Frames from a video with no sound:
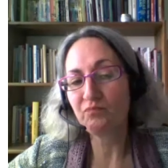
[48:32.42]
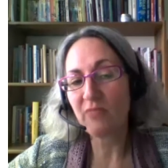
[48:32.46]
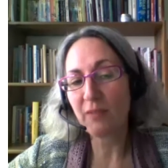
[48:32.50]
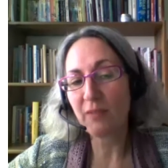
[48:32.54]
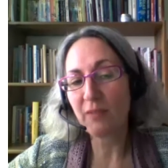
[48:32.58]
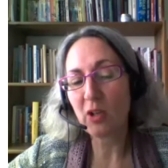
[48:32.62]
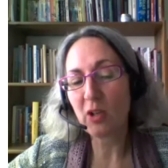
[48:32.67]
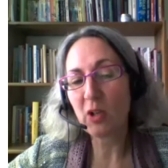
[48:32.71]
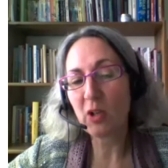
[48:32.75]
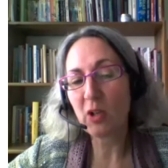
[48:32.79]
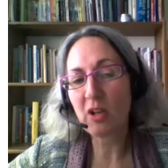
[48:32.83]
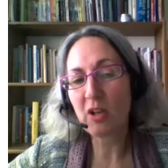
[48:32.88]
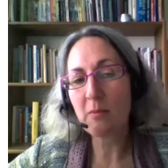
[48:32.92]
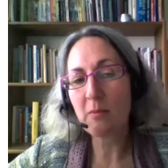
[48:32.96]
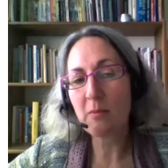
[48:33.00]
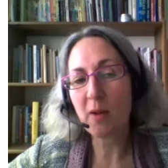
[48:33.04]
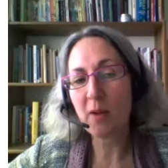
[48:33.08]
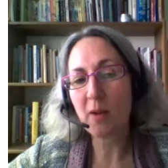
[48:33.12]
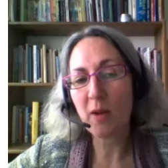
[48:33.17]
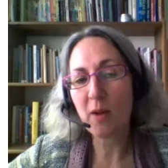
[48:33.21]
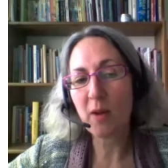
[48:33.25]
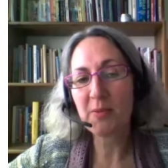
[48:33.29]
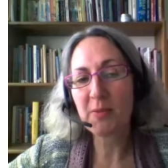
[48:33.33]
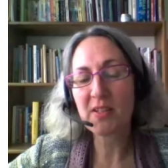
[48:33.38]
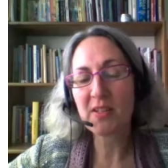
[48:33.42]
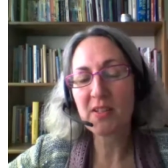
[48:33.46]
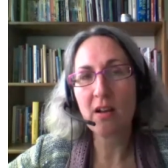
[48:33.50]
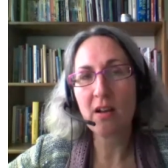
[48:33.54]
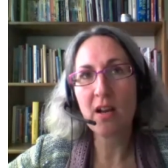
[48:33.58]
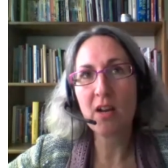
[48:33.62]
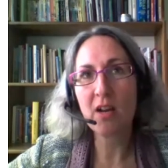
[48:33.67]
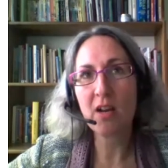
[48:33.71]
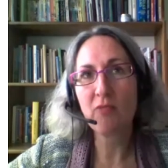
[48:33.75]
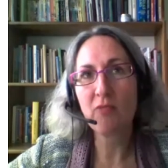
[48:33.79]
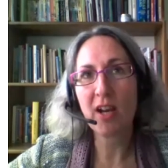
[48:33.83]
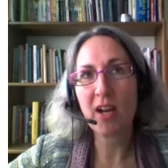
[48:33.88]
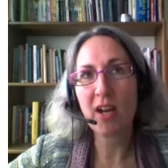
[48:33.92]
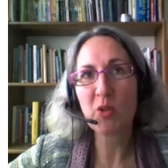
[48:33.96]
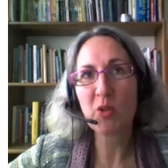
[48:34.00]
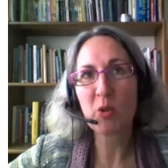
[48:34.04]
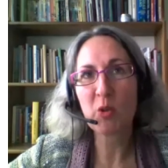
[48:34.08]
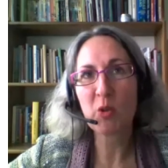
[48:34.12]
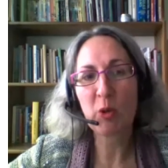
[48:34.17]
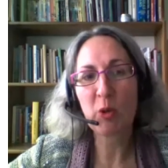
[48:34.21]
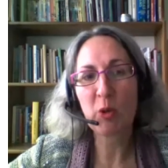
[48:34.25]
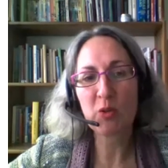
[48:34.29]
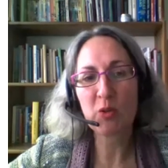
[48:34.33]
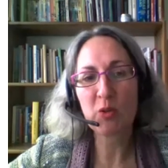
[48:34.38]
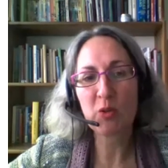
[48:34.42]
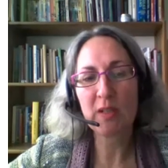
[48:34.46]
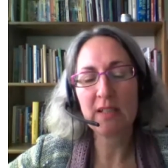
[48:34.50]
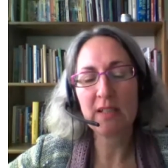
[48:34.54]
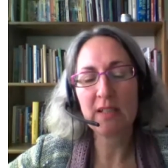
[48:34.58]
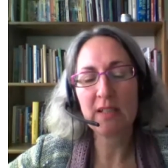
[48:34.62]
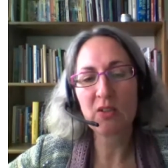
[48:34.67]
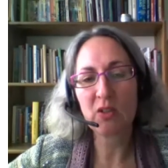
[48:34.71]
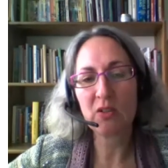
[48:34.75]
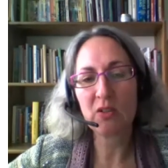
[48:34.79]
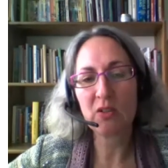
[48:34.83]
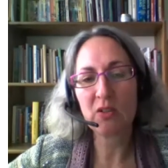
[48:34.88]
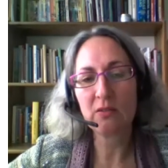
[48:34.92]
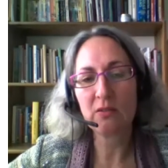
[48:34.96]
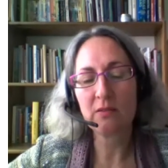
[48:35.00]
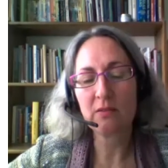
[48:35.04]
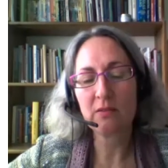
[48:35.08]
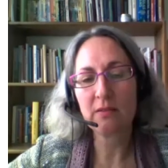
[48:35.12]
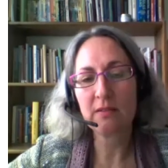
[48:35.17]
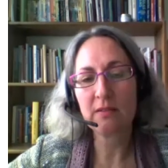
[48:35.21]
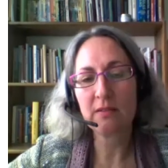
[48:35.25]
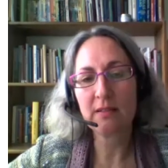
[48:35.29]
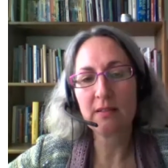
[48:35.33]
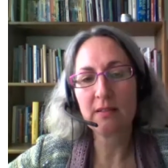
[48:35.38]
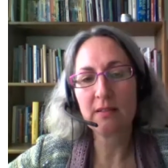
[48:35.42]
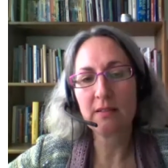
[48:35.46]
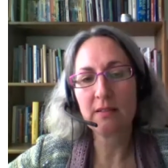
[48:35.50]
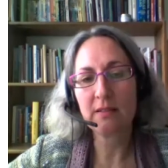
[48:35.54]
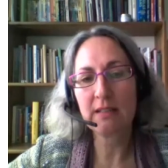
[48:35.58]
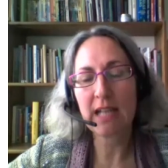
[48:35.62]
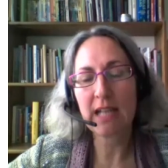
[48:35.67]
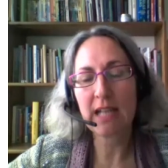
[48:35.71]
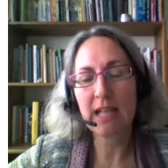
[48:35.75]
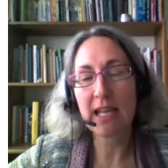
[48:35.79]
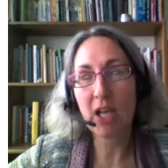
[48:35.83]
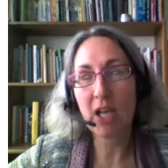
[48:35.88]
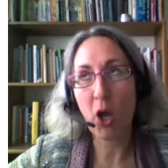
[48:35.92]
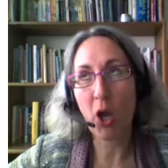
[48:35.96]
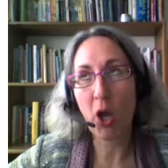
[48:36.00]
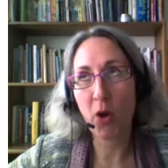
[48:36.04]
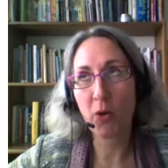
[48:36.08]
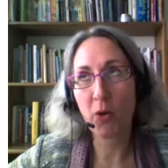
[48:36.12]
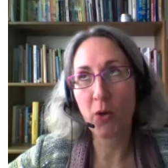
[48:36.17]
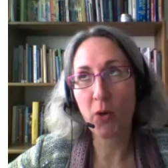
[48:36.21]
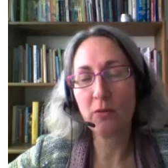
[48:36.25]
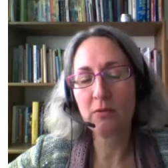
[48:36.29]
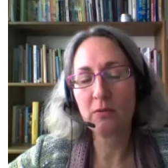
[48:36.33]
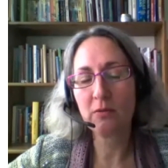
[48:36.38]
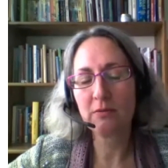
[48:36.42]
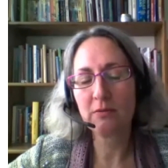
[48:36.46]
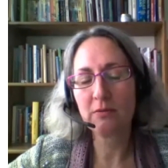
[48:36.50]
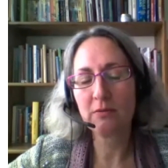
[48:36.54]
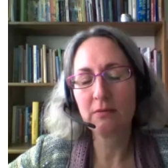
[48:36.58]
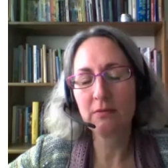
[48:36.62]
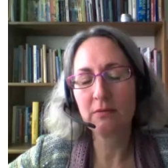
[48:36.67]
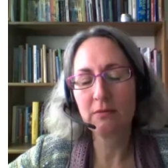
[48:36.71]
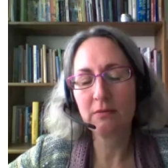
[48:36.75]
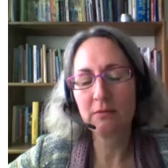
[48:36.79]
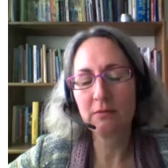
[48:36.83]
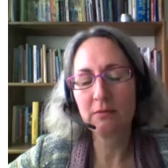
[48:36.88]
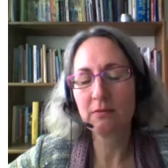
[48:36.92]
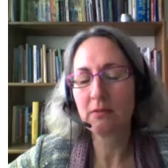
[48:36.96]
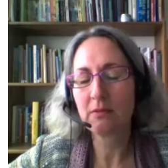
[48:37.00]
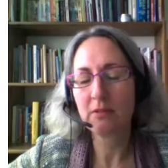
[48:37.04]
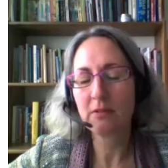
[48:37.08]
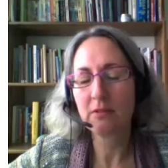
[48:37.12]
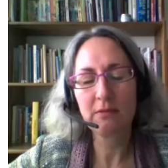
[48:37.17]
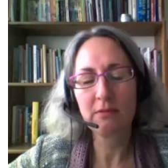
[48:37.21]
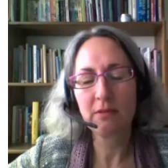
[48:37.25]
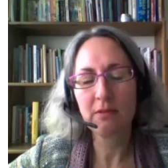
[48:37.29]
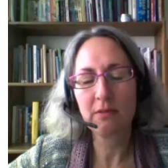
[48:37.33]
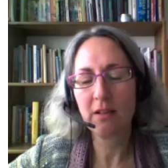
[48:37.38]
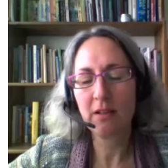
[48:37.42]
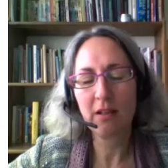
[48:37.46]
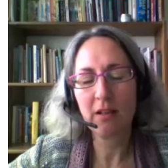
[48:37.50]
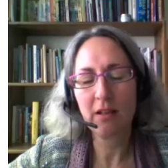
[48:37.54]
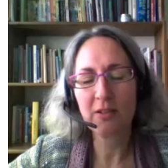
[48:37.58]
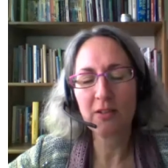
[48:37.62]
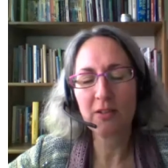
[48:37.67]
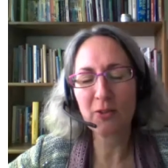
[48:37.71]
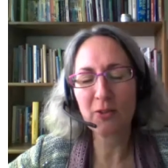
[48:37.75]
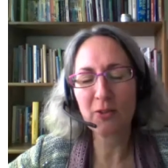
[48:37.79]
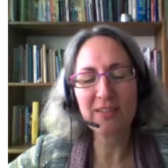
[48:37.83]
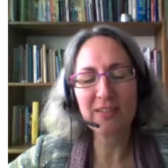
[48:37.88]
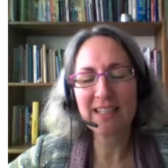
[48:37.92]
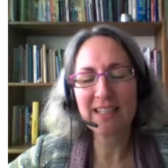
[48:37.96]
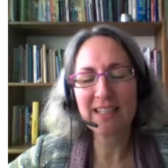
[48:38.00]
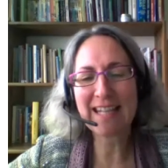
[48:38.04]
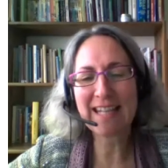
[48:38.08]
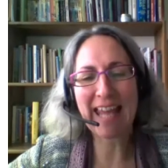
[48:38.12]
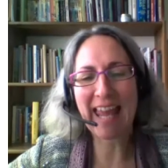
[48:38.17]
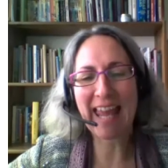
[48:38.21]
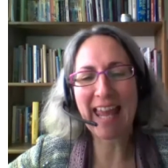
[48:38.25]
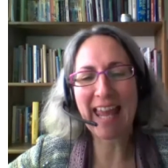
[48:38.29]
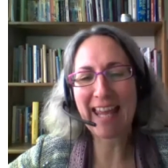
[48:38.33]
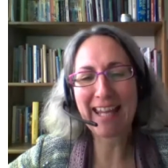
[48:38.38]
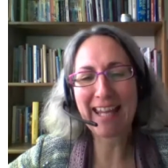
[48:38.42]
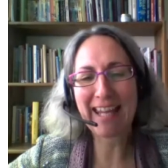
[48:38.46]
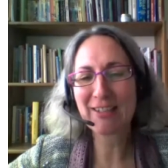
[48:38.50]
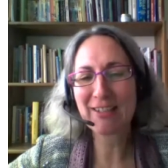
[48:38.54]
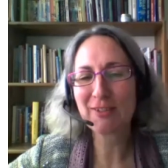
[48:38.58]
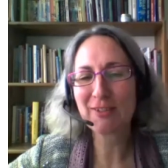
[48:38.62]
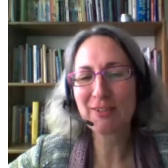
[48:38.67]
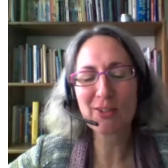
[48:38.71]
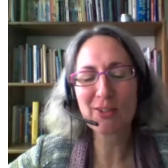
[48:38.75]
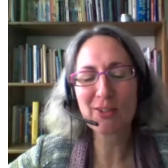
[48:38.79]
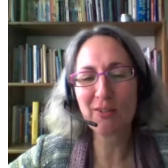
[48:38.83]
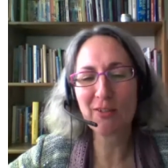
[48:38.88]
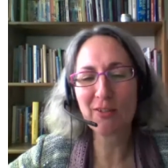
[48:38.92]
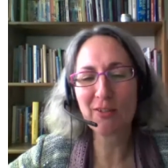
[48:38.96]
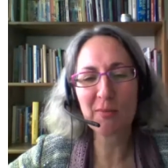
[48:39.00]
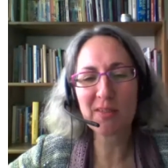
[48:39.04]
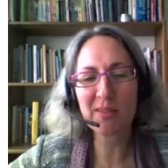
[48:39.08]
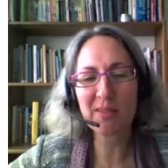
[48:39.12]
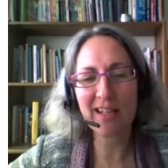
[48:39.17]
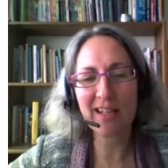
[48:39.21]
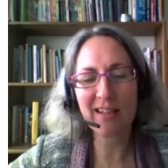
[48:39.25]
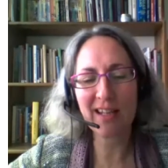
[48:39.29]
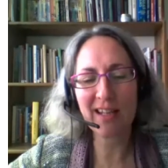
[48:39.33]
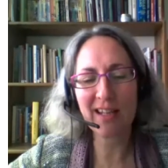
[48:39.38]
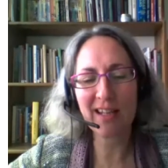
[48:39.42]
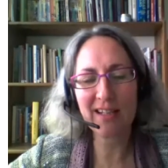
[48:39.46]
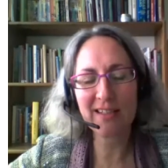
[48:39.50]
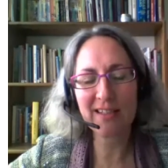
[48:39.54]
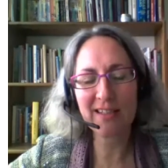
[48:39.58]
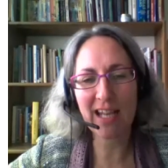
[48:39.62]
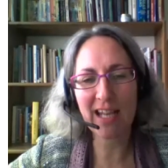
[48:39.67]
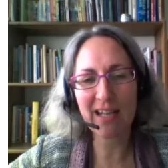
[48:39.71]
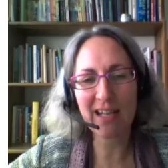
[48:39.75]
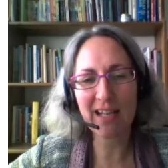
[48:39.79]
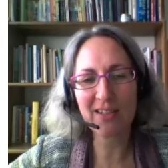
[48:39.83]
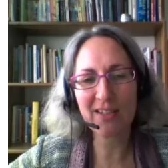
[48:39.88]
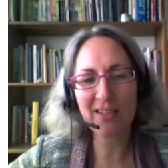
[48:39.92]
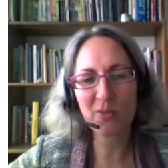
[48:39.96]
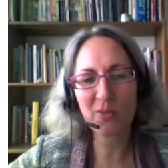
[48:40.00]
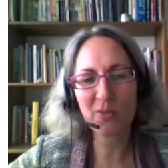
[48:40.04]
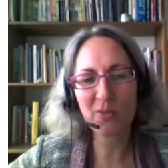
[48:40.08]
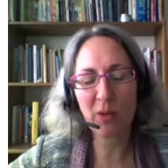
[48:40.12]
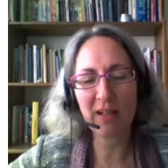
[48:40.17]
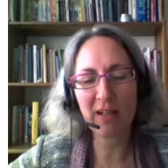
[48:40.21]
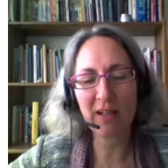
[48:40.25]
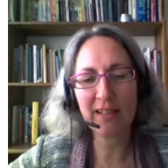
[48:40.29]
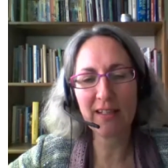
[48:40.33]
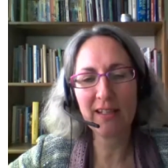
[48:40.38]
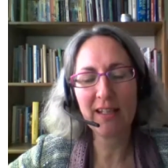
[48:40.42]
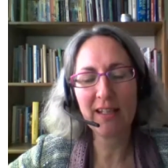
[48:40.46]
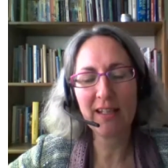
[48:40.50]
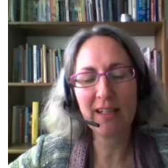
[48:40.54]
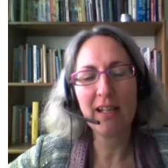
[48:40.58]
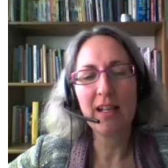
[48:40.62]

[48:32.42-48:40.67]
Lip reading: you look at my website, rachelgoodwin.dk, sorry, I'm saying that in a Danish way,